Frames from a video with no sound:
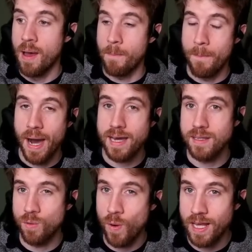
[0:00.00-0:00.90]
By
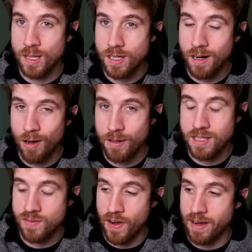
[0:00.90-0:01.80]
the way, look at all
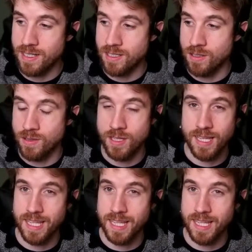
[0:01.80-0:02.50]
these variants, dude.